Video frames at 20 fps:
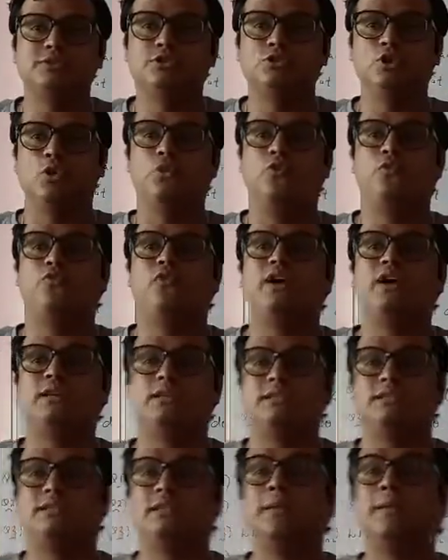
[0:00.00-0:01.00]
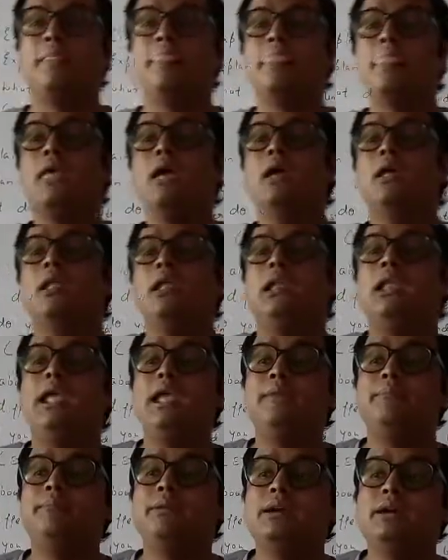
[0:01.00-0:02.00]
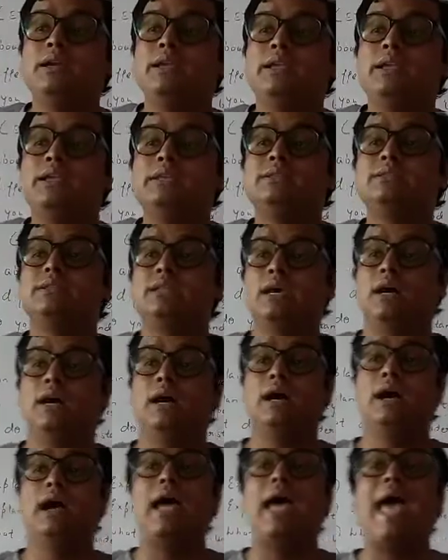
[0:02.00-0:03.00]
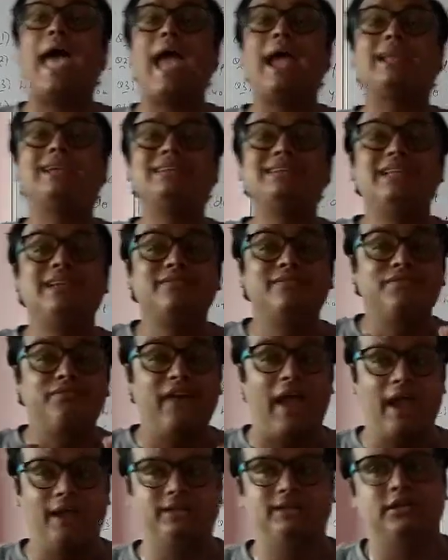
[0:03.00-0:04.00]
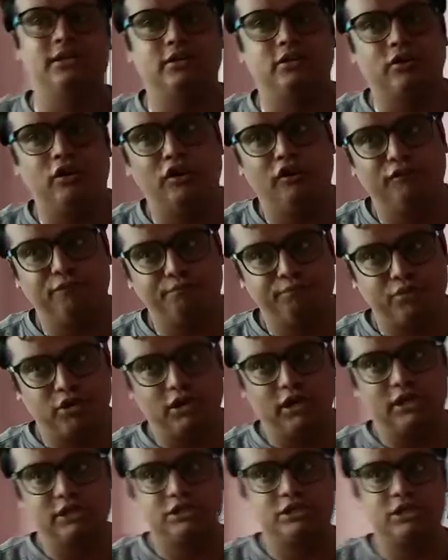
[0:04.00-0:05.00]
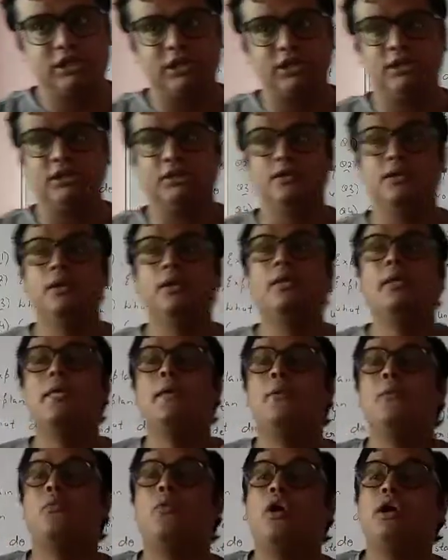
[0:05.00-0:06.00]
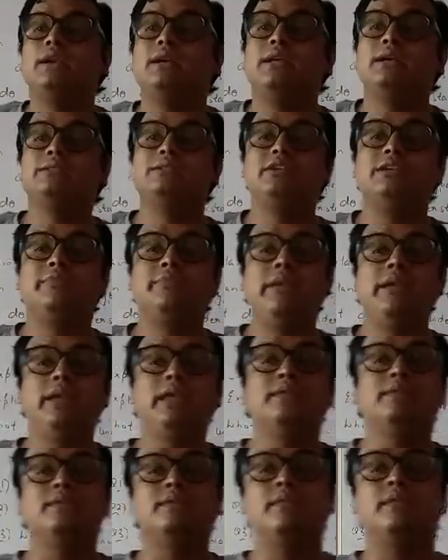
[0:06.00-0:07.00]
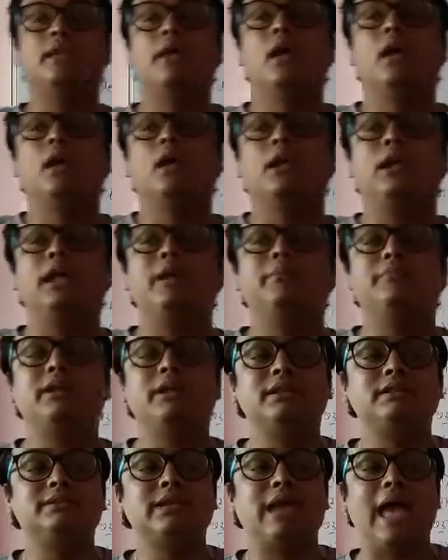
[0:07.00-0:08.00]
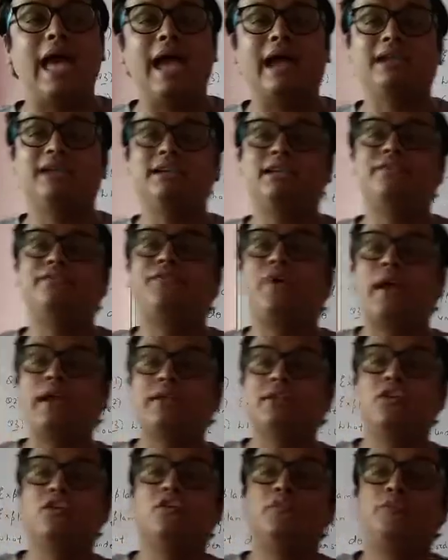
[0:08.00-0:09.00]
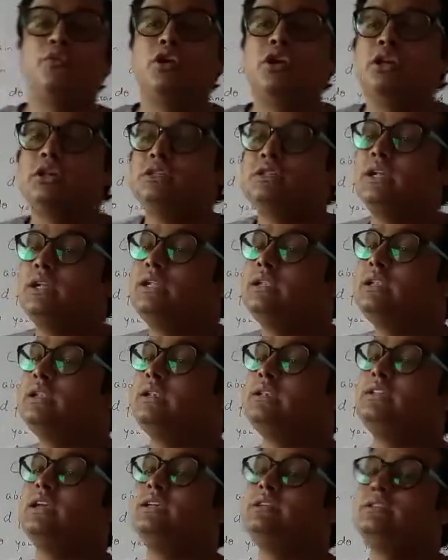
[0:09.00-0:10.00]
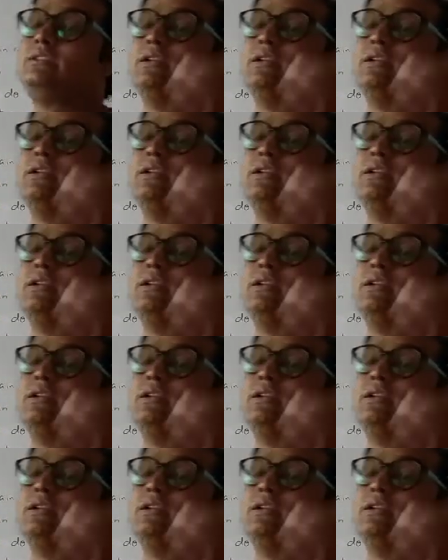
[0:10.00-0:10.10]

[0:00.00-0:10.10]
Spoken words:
So first, labor is an active factor of production. What does it mean? Labor is an active factor of production. Just